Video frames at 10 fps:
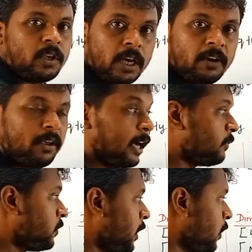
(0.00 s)
here we
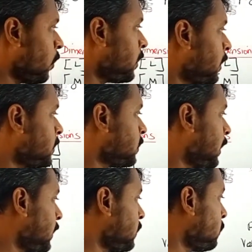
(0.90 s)
have three quantities,
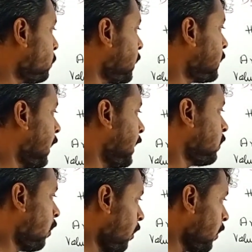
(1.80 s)
length, breadth, height,
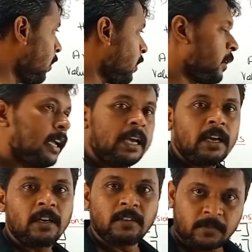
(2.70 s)
all are
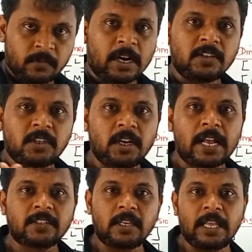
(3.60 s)
considered
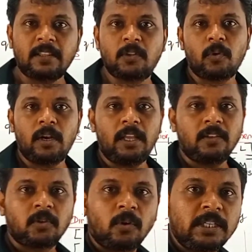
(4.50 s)
as length only.
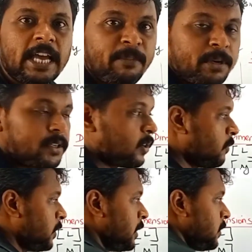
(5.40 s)
So the dimension
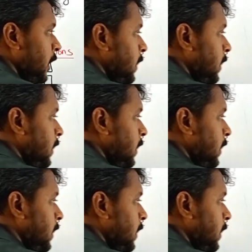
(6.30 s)
of these three